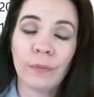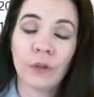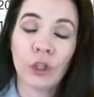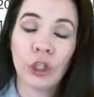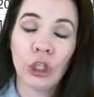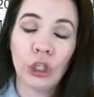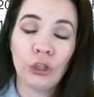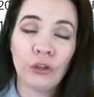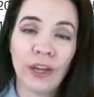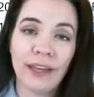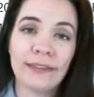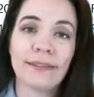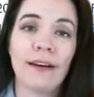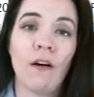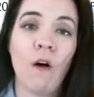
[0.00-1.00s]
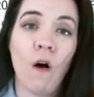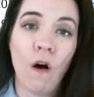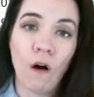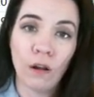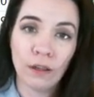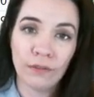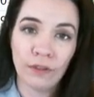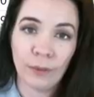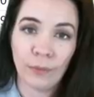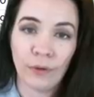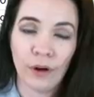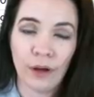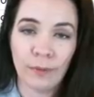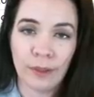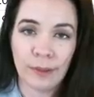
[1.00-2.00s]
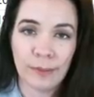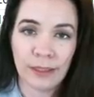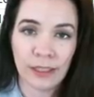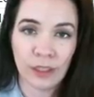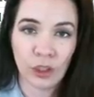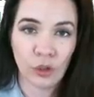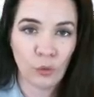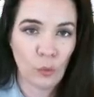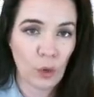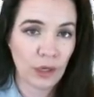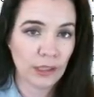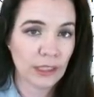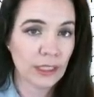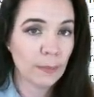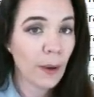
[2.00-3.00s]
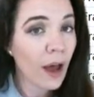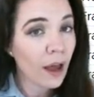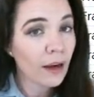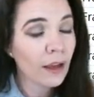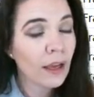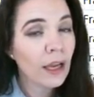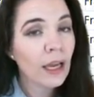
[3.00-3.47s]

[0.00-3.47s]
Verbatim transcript: curates all of the problems into one spot.